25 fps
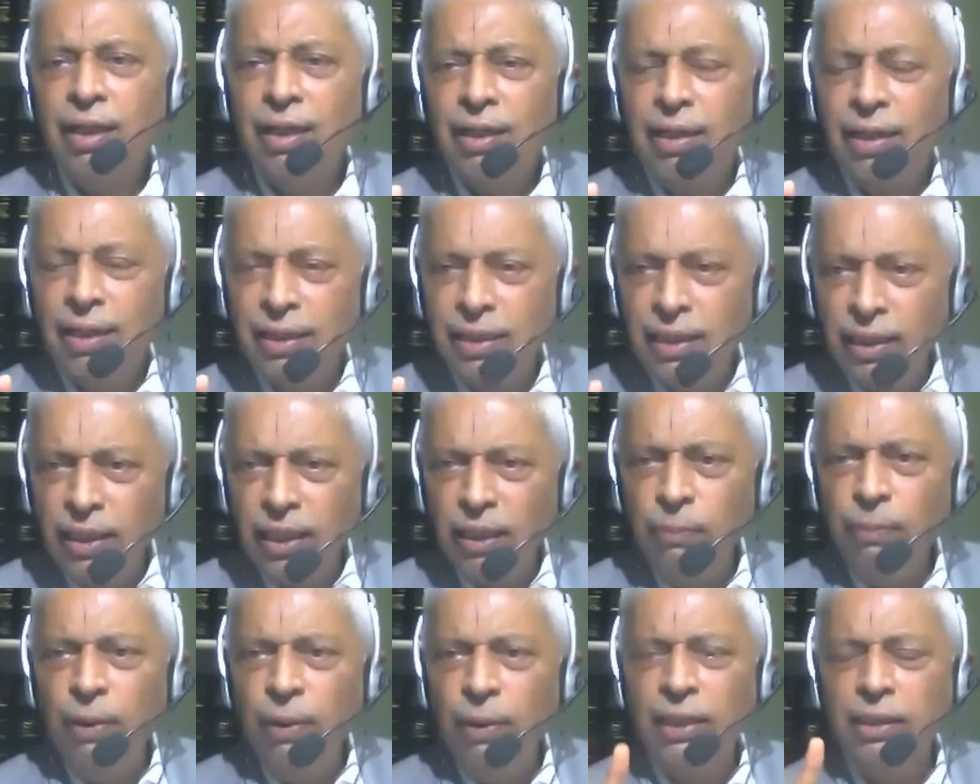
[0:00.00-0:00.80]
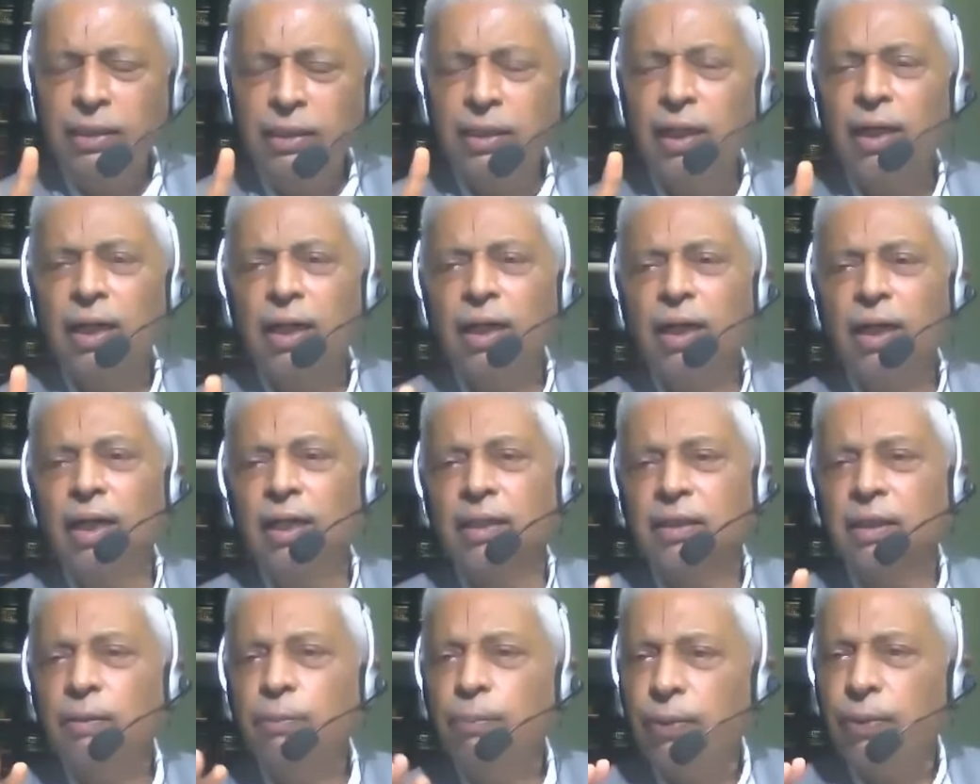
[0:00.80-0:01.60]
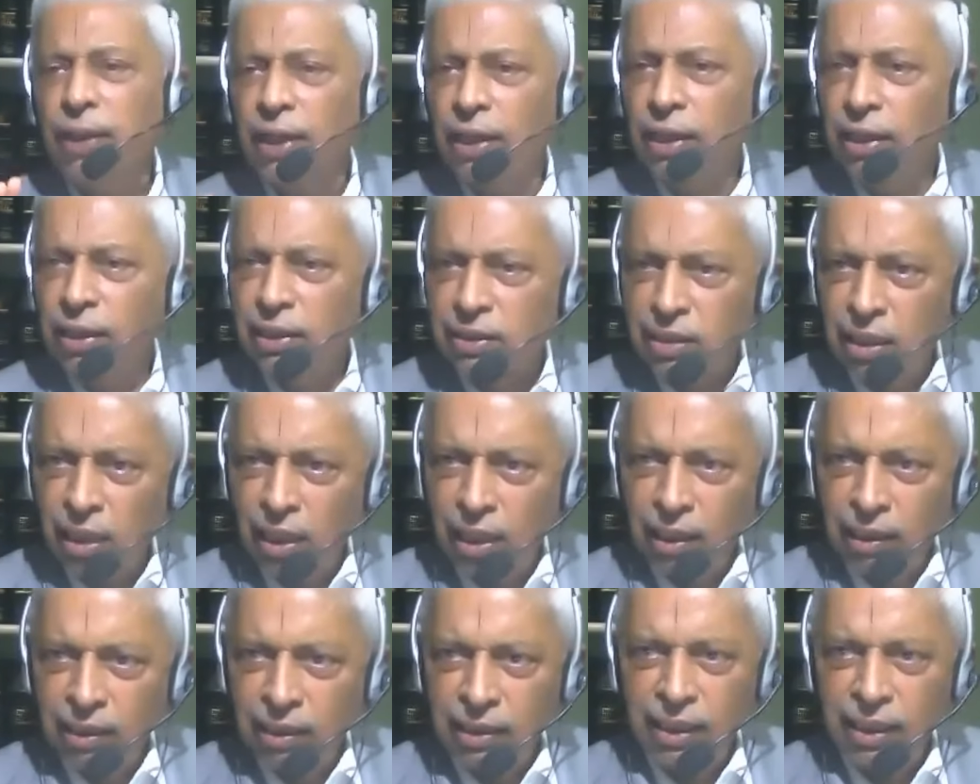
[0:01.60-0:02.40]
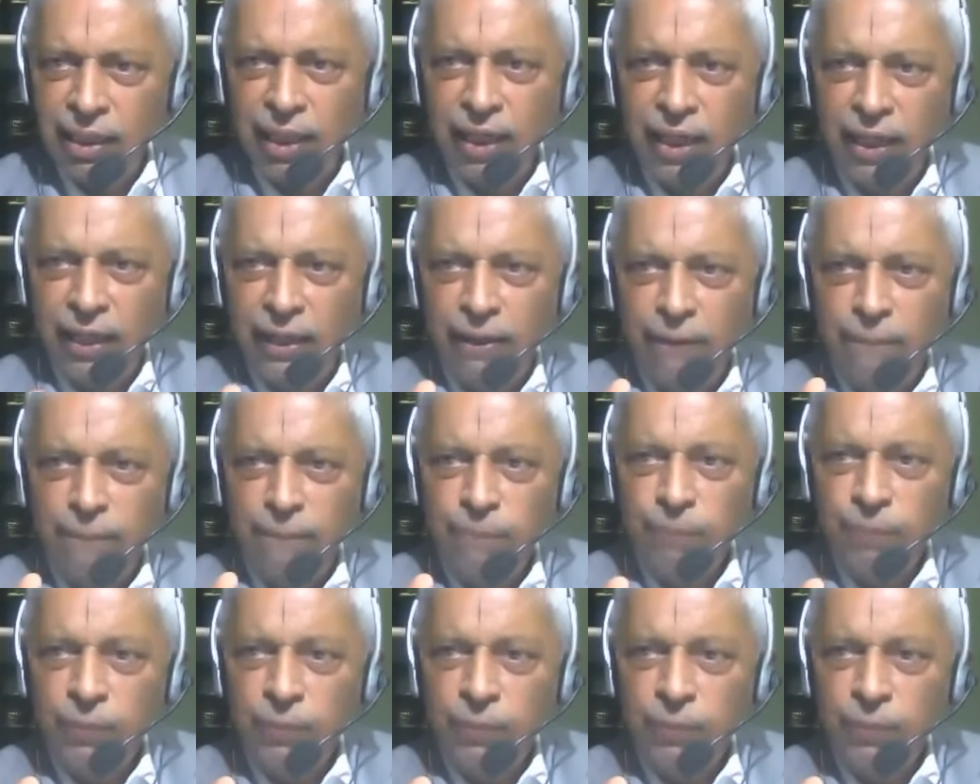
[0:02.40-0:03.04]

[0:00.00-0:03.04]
legitimate children anta pariganisalagutade.